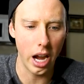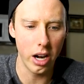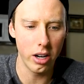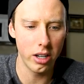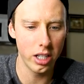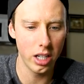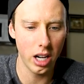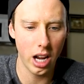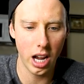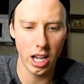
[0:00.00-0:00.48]

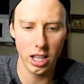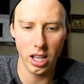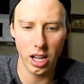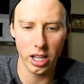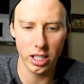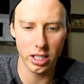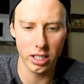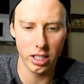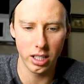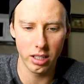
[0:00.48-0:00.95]
Aaron, I
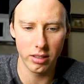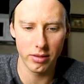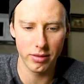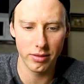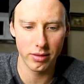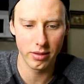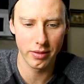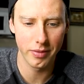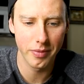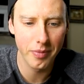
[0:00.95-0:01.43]
like
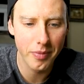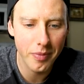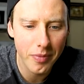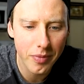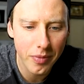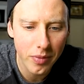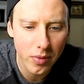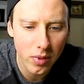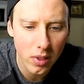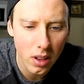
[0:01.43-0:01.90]
Nerf.
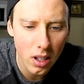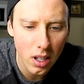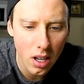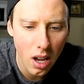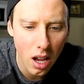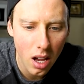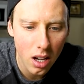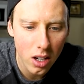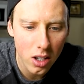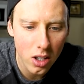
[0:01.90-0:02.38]

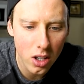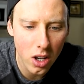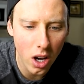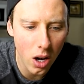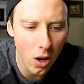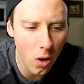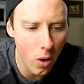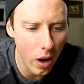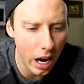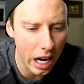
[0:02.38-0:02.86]

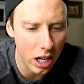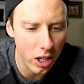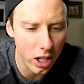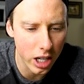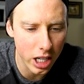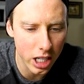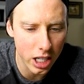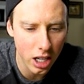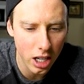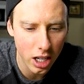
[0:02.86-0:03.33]
Go,
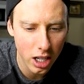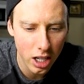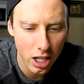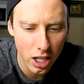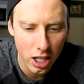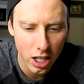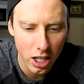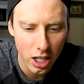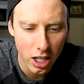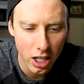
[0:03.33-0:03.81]
Aaron.
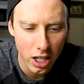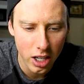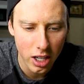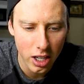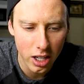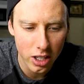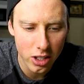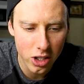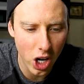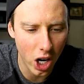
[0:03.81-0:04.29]

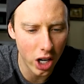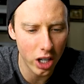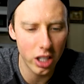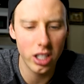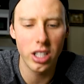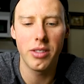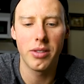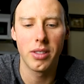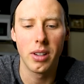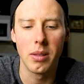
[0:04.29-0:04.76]

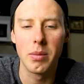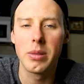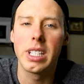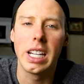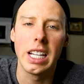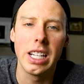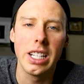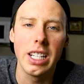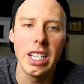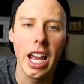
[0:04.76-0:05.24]
Charlie from
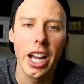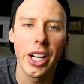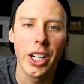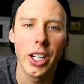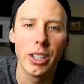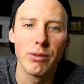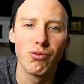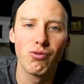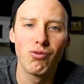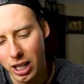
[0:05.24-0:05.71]
San
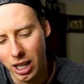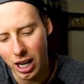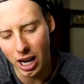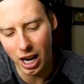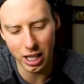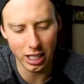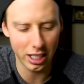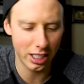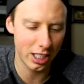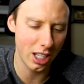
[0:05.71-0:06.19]
Diego.
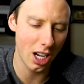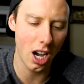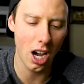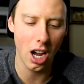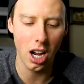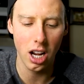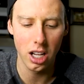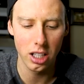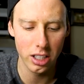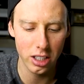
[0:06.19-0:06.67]
And he's
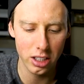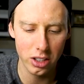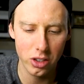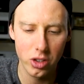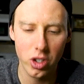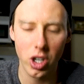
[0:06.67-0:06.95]
got a little